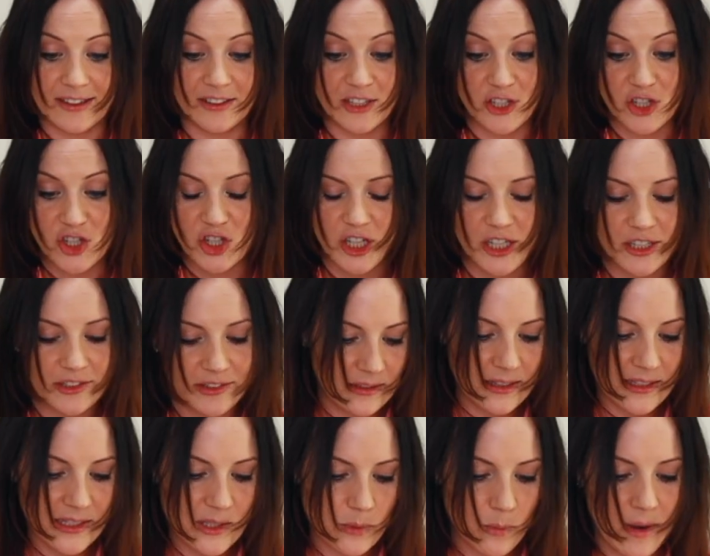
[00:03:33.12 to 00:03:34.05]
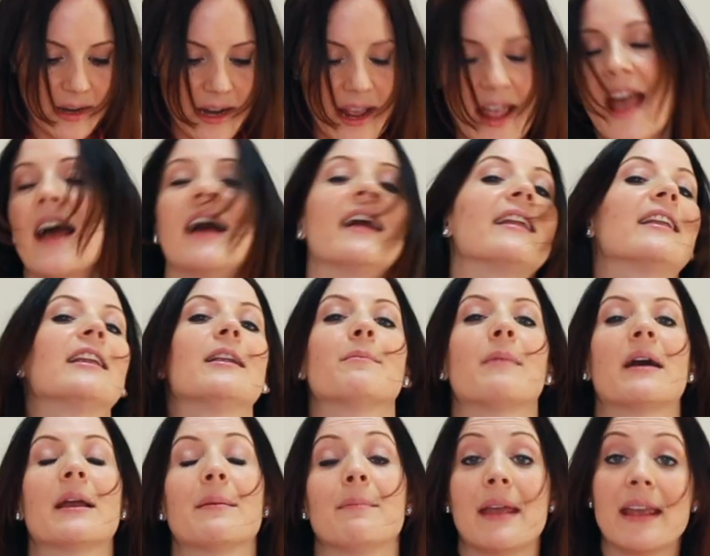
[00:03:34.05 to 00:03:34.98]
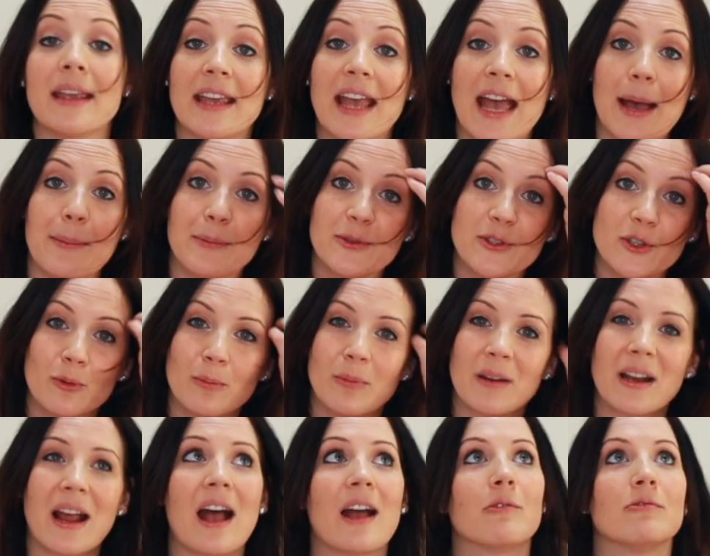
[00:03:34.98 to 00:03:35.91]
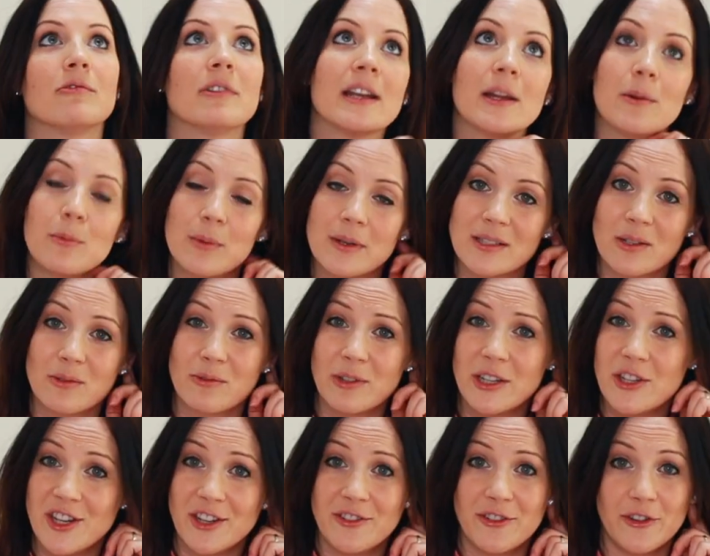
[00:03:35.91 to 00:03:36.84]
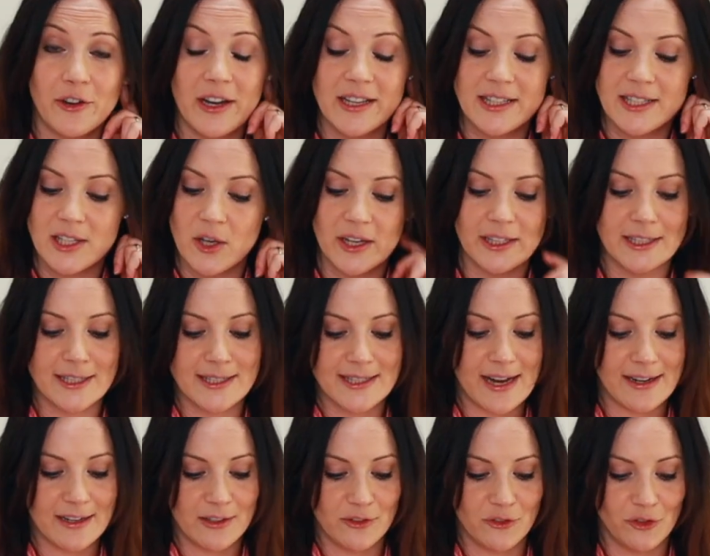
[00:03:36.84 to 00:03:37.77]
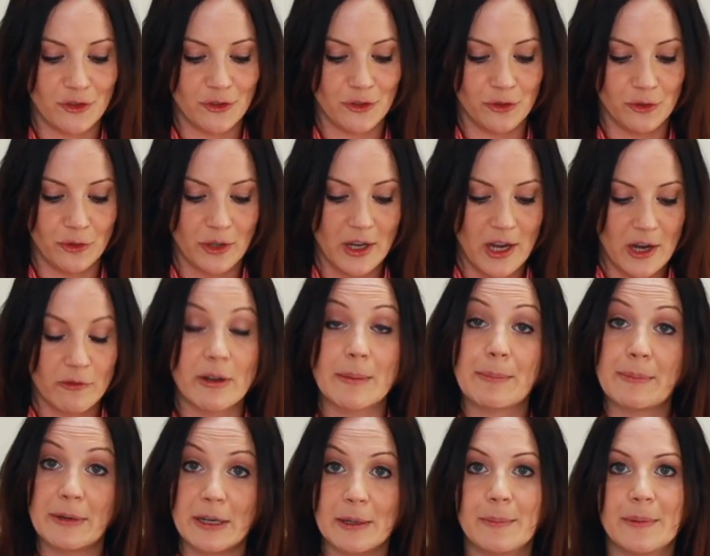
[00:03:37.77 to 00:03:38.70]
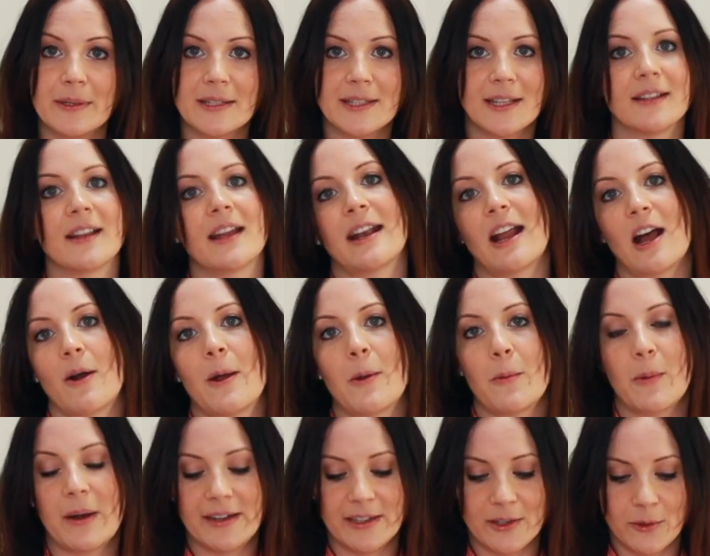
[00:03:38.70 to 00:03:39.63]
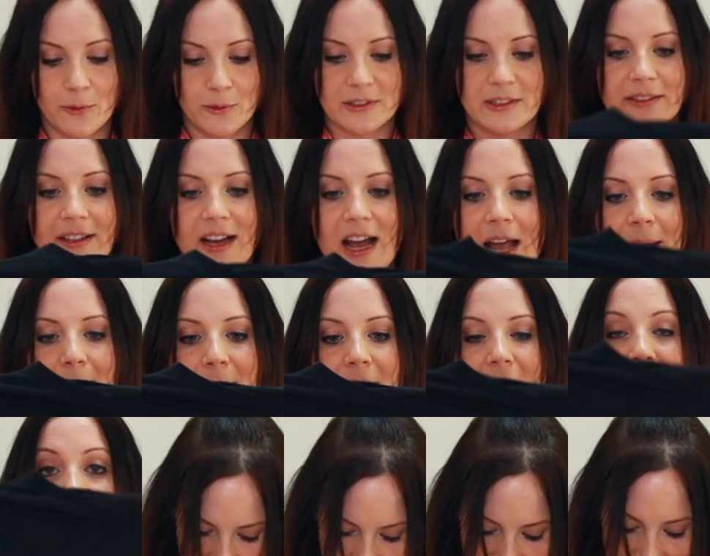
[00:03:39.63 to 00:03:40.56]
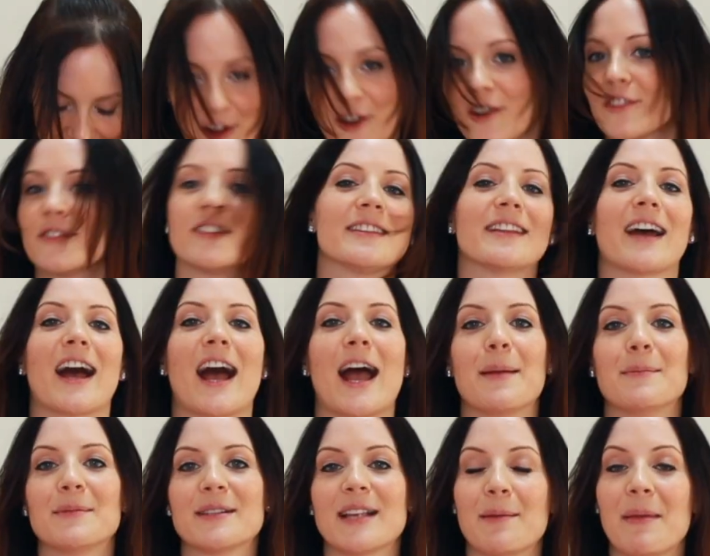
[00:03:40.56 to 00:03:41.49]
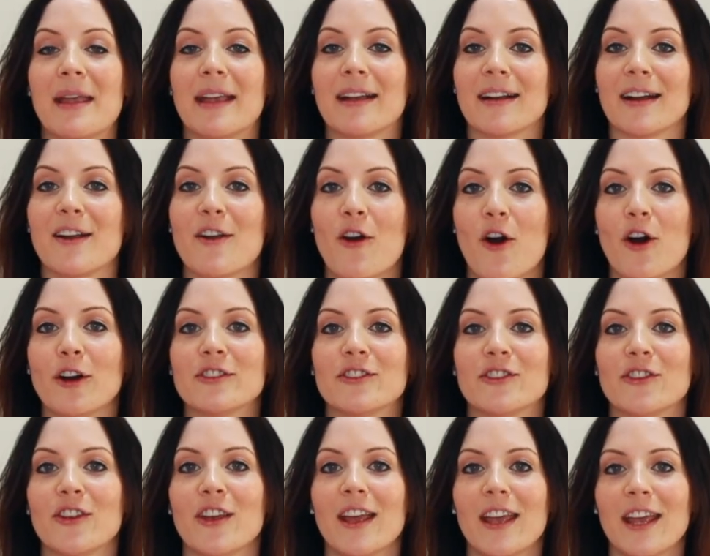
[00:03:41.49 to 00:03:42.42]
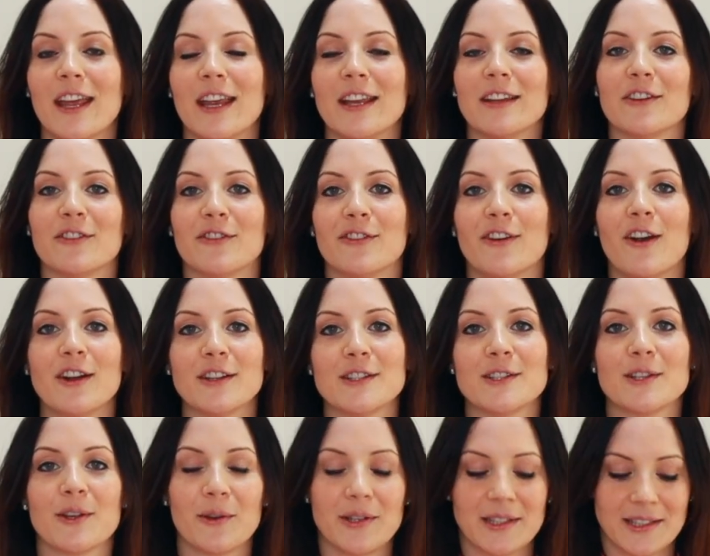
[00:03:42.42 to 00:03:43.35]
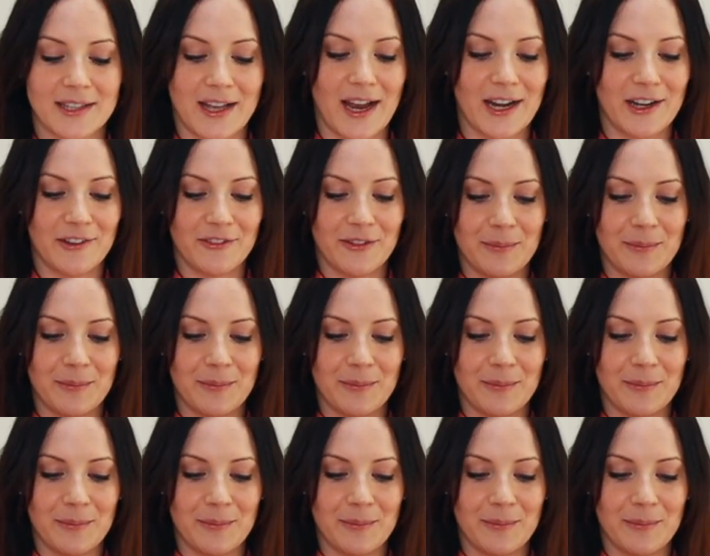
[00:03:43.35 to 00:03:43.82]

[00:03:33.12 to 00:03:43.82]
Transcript: t-shirt. This one I had in my main capsule, but I really wasn't reaching for it, so I decided to repurpose it, and now I wear it all the time. A lot of the times I make a knot in the front, so it's kind of a